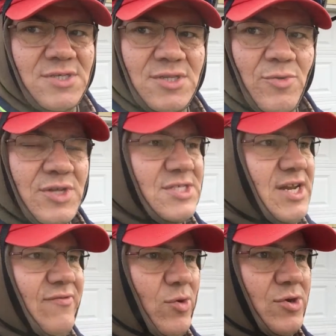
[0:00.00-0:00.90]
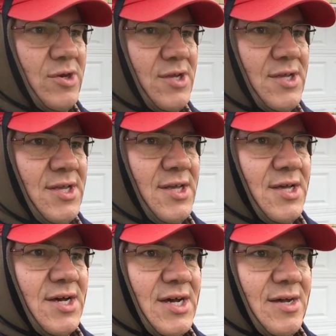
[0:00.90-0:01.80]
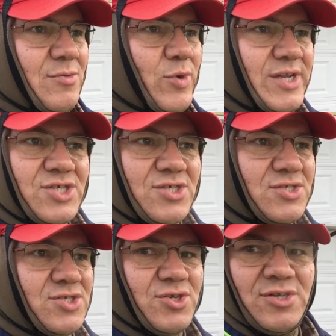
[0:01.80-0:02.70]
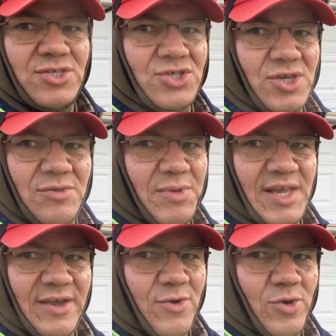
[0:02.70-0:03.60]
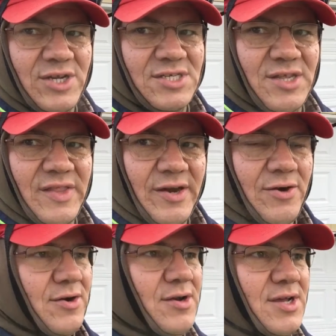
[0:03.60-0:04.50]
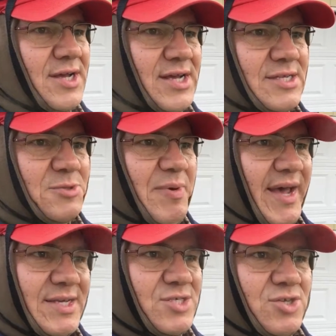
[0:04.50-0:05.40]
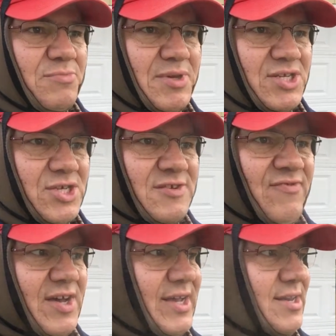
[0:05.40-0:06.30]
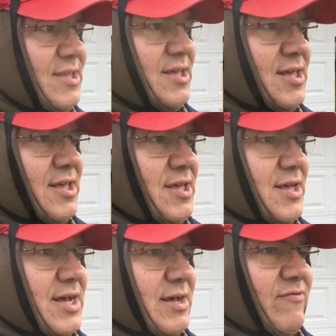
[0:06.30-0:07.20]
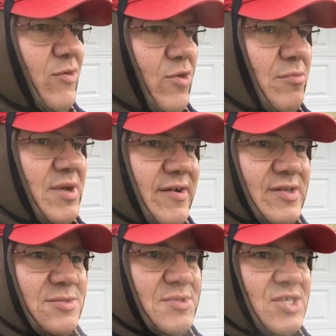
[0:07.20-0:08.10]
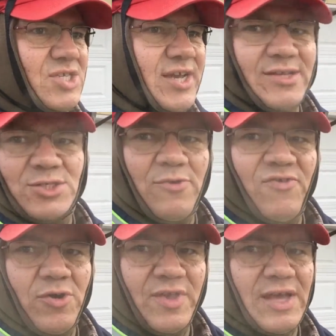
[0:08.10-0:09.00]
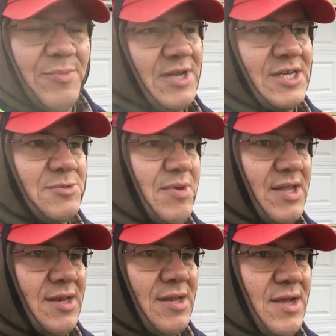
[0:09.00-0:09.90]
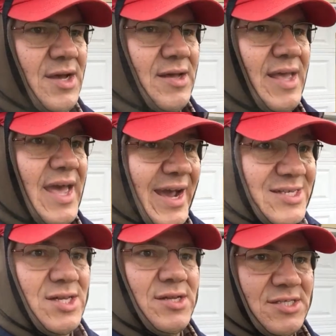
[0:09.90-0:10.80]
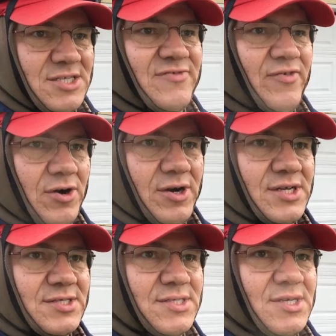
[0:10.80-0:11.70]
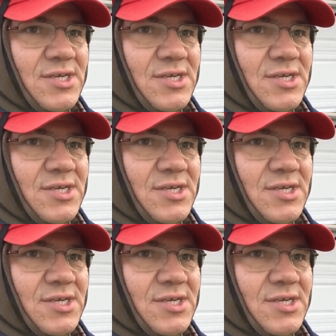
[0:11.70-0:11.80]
the ones that I've ordered, which should be, according to their specs, should be just fine for them. But I've got some stitching out. So far the company has been excellent as far as